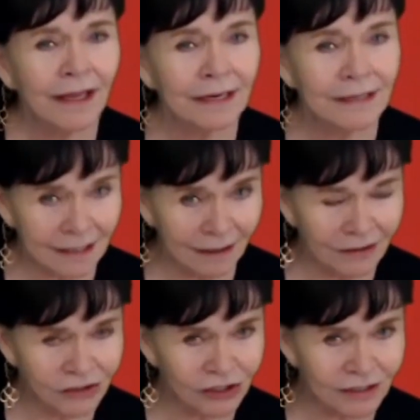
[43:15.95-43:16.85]

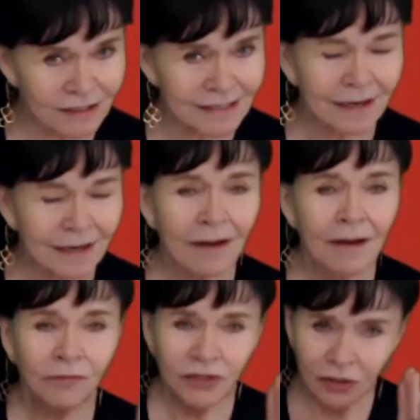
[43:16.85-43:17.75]
intelligence
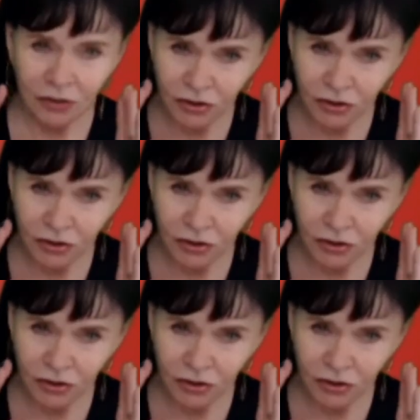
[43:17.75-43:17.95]
to